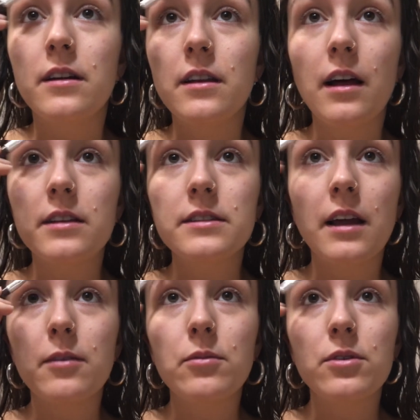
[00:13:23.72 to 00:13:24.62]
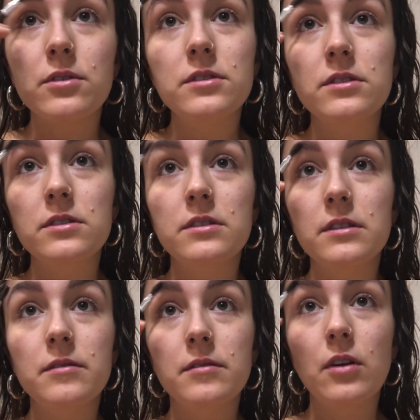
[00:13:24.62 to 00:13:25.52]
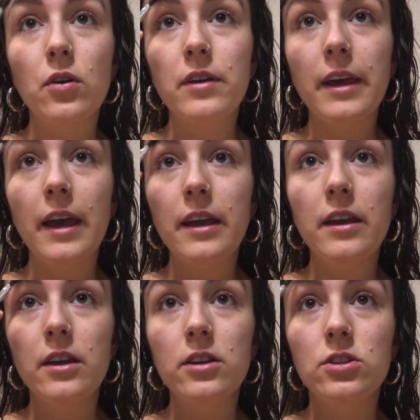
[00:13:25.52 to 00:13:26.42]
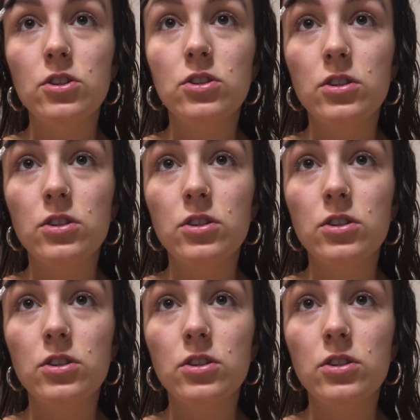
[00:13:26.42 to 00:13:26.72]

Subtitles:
Last night was okay-ish.